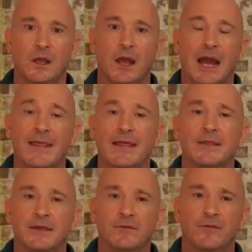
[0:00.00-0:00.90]
And then
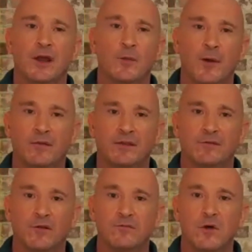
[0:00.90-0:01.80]
the final part of the
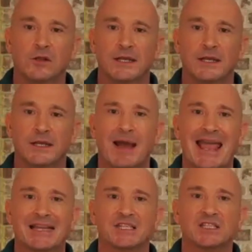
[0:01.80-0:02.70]
EVOLVE model is about
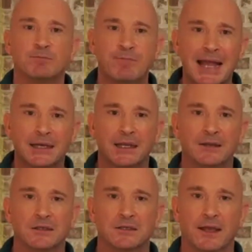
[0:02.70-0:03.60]
expanding
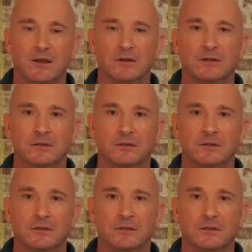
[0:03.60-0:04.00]
the sale.